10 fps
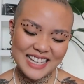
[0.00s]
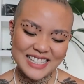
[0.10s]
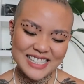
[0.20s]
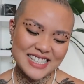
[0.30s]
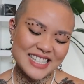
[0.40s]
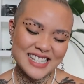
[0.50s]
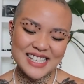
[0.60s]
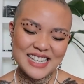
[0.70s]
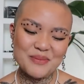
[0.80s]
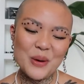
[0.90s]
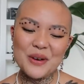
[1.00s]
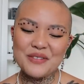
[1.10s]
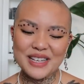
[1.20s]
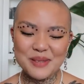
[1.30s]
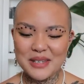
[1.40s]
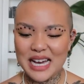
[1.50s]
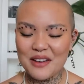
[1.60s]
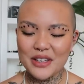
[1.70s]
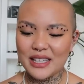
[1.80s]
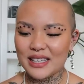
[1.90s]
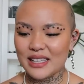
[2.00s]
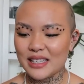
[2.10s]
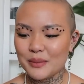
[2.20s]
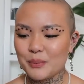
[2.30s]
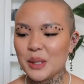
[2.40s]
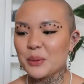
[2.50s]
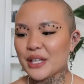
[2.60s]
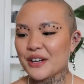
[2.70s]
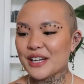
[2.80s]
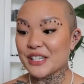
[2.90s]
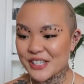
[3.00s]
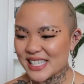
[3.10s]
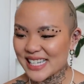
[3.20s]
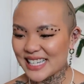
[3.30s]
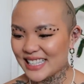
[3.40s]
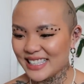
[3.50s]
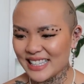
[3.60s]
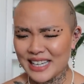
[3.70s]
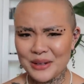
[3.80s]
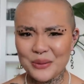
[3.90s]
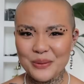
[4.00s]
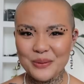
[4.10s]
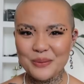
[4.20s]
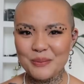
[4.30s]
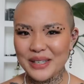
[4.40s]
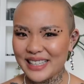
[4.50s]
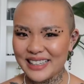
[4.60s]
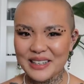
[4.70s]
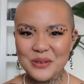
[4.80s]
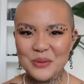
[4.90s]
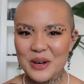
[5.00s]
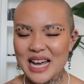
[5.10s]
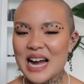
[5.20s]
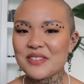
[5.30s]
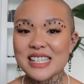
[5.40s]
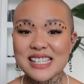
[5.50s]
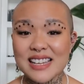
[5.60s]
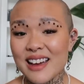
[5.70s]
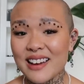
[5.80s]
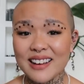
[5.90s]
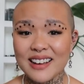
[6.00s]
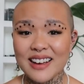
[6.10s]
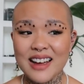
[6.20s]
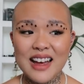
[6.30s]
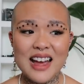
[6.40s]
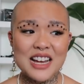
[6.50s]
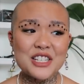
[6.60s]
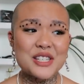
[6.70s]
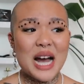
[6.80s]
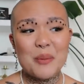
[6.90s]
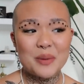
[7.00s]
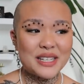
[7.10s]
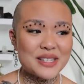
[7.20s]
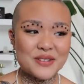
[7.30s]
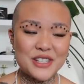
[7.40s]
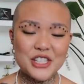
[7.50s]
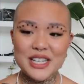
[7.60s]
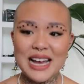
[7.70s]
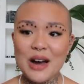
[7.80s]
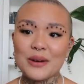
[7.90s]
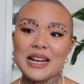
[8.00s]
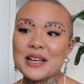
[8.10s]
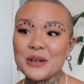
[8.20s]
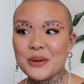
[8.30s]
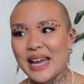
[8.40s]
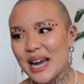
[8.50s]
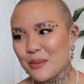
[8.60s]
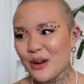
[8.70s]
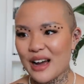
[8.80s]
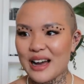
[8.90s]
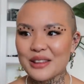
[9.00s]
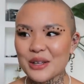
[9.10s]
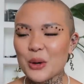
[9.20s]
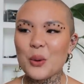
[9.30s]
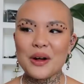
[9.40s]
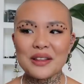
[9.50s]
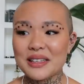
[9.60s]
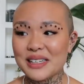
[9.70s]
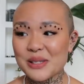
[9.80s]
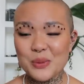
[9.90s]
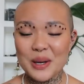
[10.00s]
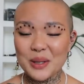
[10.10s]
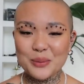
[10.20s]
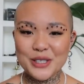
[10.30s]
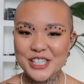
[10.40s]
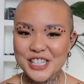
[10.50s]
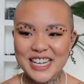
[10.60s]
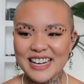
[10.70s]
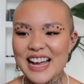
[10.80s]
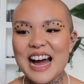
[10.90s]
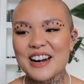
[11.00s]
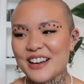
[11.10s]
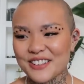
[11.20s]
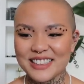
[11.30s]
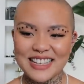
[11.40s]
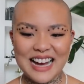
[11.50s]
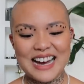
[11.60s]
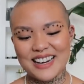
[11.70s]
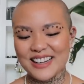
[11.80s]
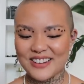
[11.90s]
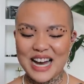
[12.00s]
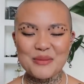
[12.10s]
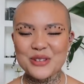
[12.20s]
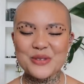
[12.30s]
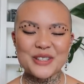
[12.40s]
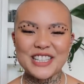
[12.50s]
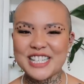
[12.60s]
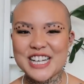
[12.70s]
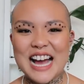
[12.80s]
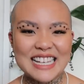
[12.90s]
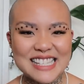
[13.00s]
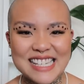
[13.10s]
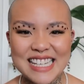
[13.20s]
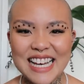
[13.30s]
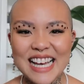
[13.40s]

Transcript: it just, it motivates me having people that are interested in me and what I have to say and just companies reaching out and getting a new camera and the quality is well appreciated. I don't know. I don't know. I'm just really jazzed.